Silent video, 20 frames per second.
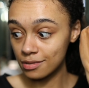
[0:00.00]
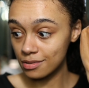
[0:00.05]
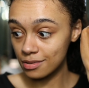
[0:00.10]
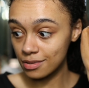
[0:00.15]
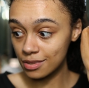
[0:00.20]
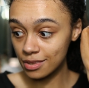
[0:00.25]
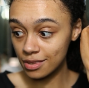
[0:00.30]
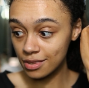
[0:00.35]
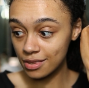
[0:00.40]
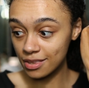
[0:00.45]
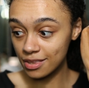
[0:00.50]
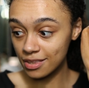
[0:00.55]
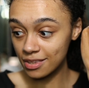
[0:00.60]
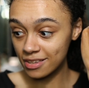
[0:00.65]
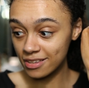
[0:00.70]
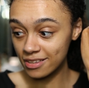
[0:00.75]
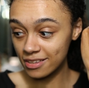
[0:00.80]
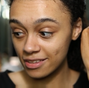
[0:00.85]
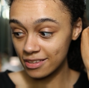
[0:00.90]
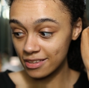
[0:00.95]

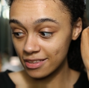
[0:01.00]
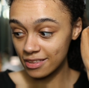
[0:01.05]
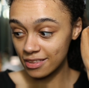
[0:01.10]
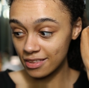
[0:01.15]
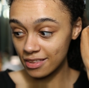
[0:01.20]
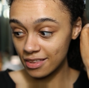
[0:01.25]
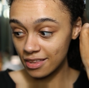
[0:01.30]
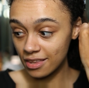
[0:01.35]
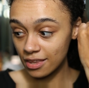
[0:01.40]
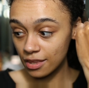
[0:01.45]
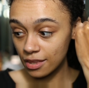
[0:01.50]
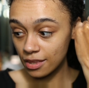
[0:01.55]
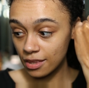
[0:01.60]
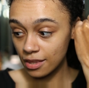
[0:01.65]
Nobody speaks.